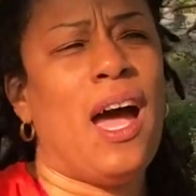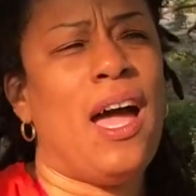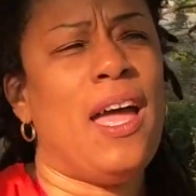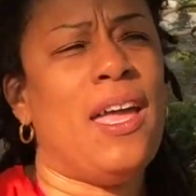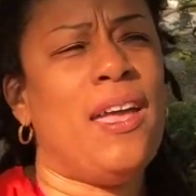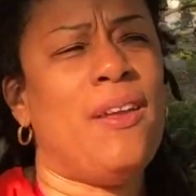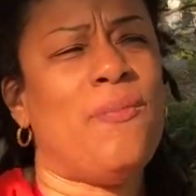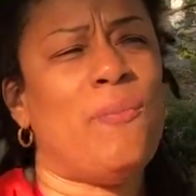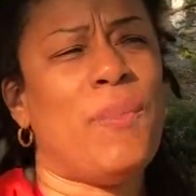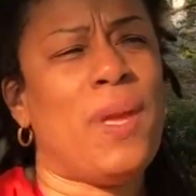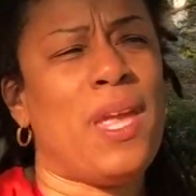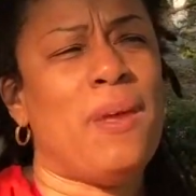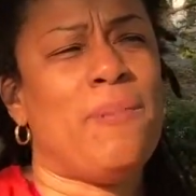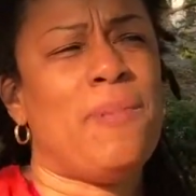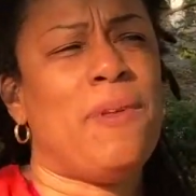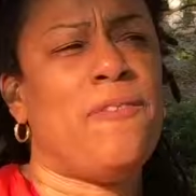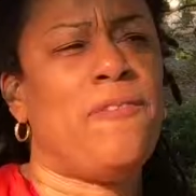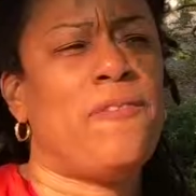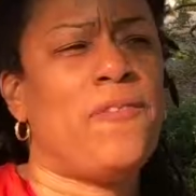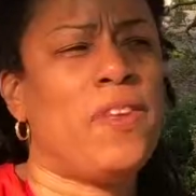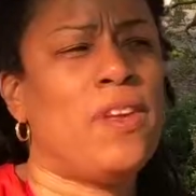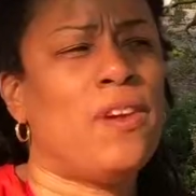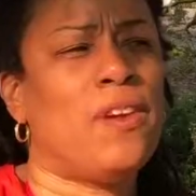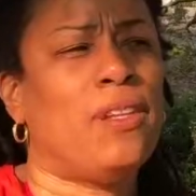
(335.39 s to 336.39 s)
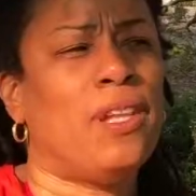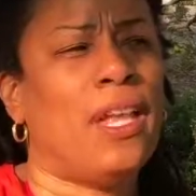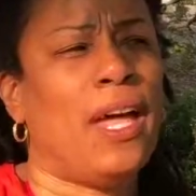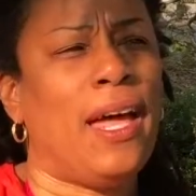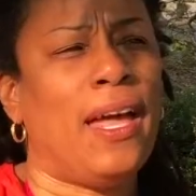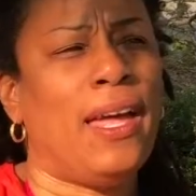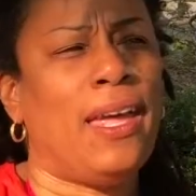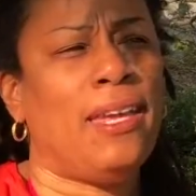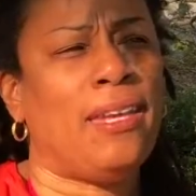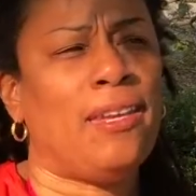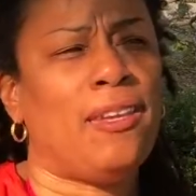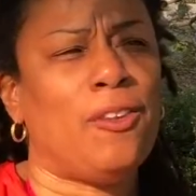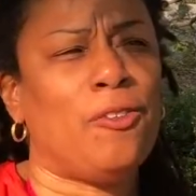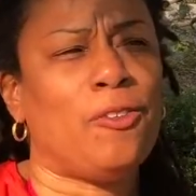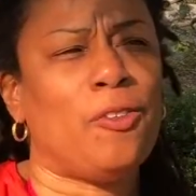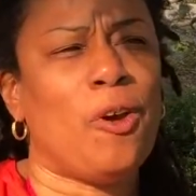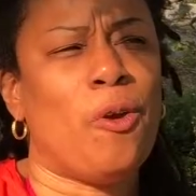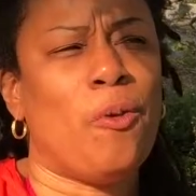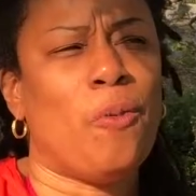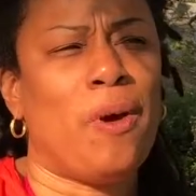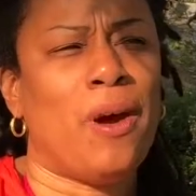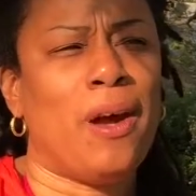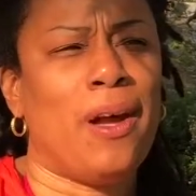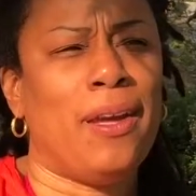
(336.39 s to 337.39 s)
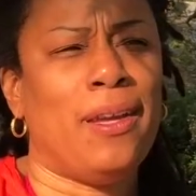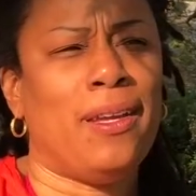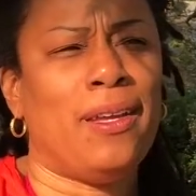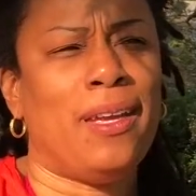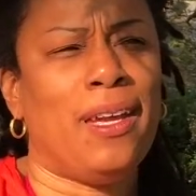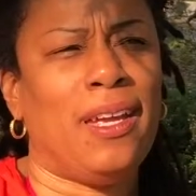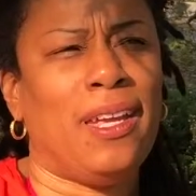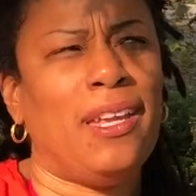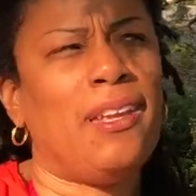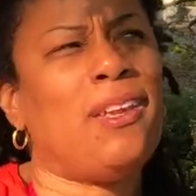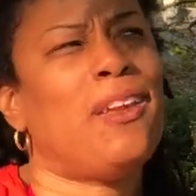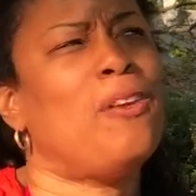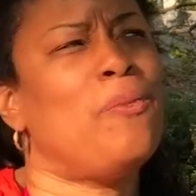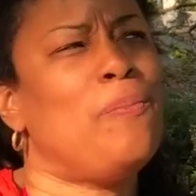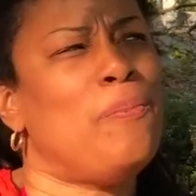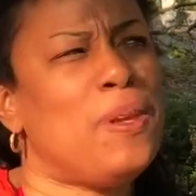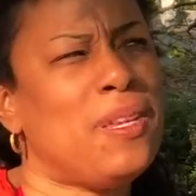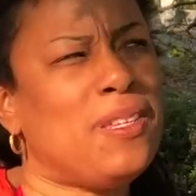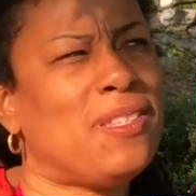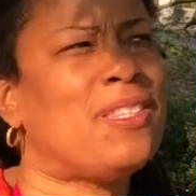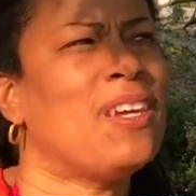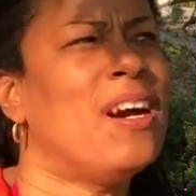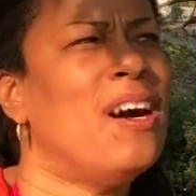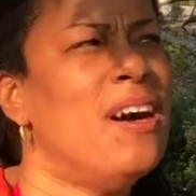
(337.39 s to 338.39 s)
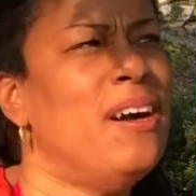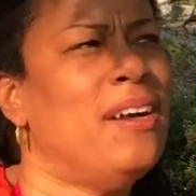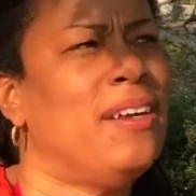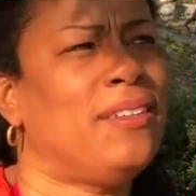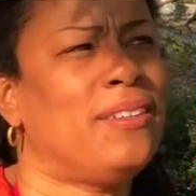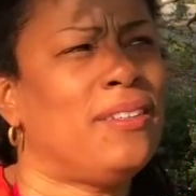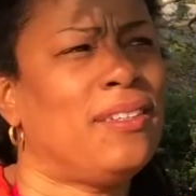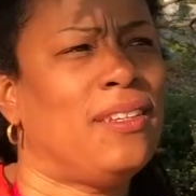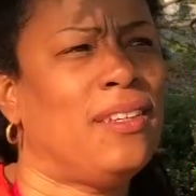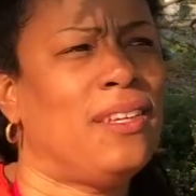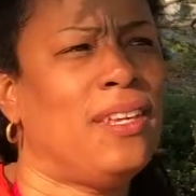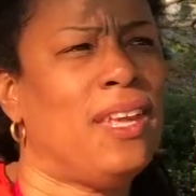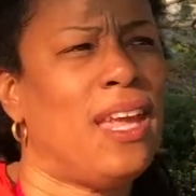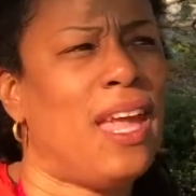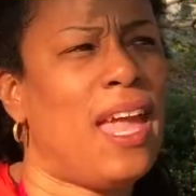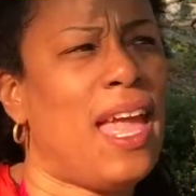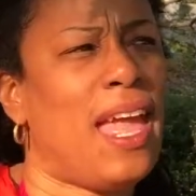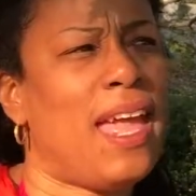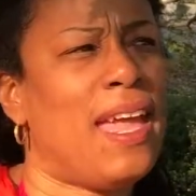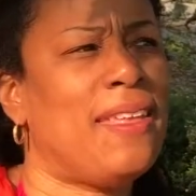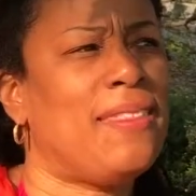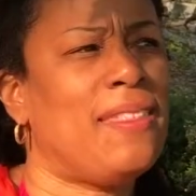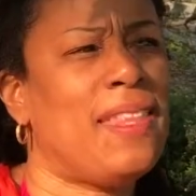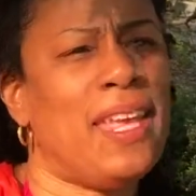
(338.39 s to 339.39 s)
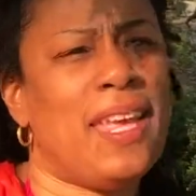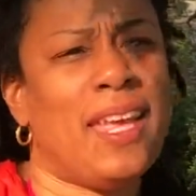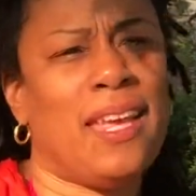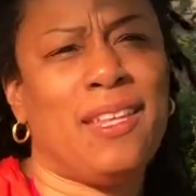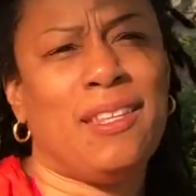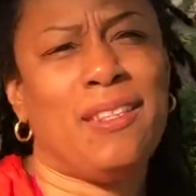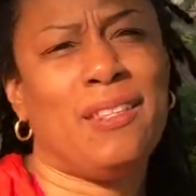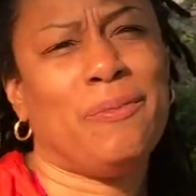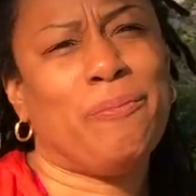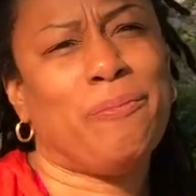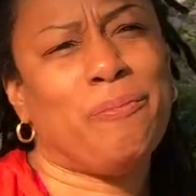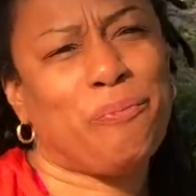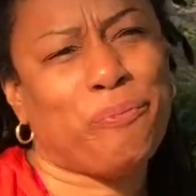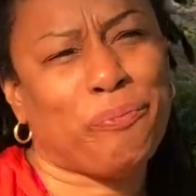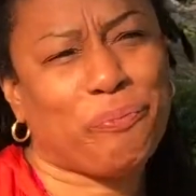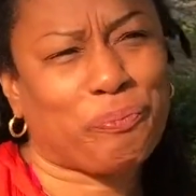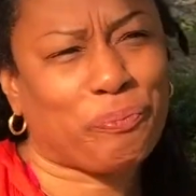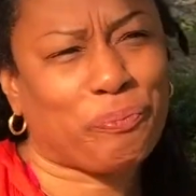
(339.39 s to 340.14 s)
it made me feel like, you know what, it could be done. And then